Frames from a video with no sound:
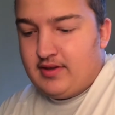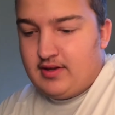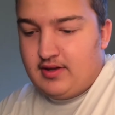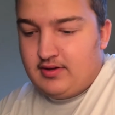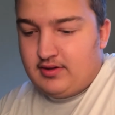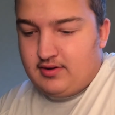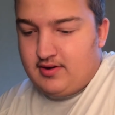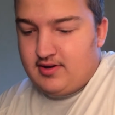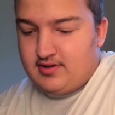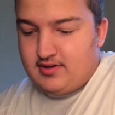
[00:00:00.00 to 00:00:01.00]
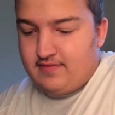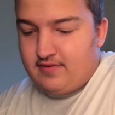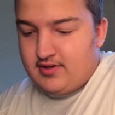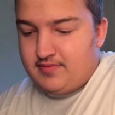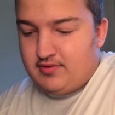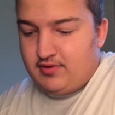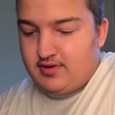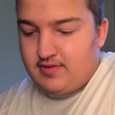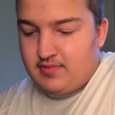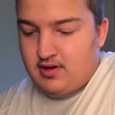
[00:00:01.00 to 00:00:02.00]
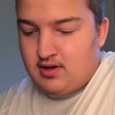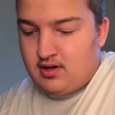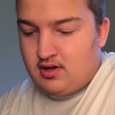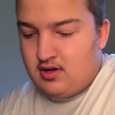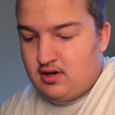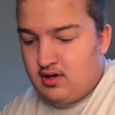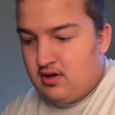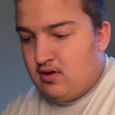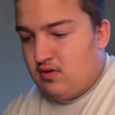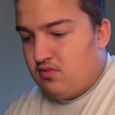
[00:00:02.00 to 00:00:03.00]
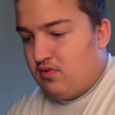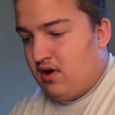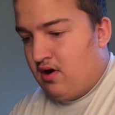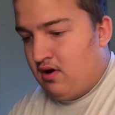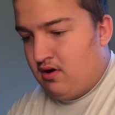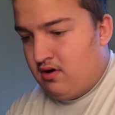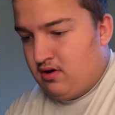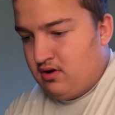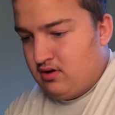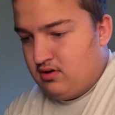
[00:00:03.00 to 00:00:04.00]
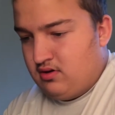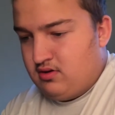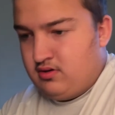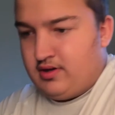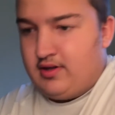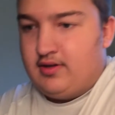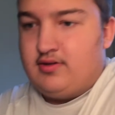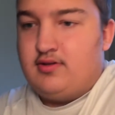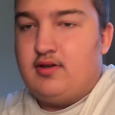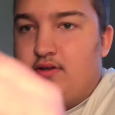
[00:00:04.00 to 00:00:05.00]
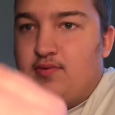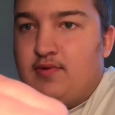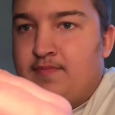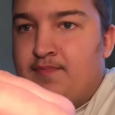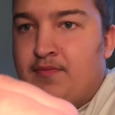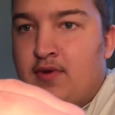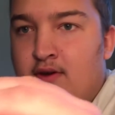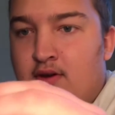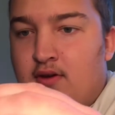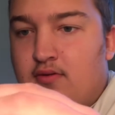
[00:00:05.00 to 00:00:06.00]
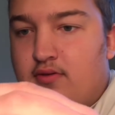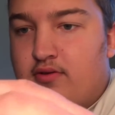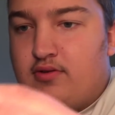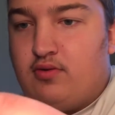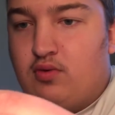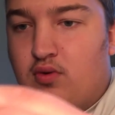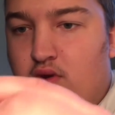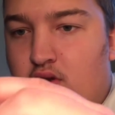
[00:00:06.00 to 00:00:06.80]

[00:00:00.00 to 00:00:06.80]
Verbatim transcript: think there is a difference between them, where this, this one looks cool.